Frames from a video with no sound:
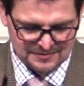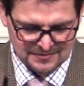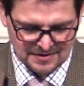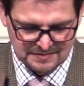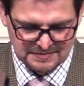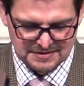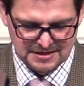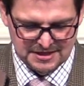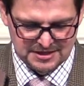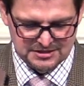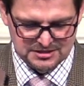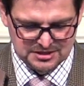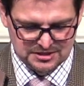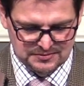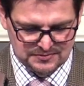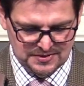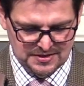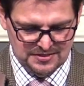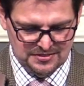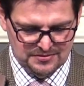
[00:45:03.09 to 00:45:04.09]

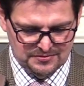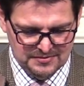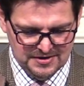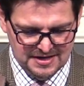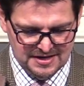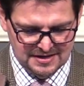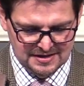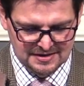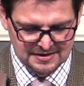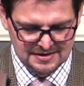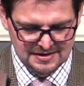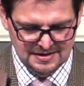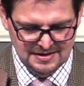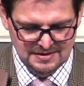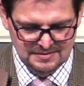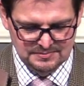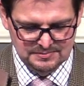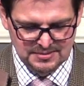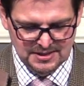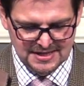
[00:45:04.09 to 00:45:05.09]
Revelation 1 3,
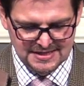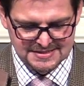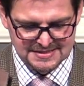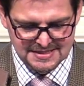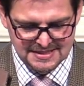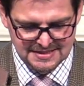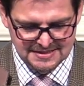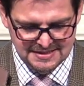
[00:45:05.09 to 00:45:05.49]
blessed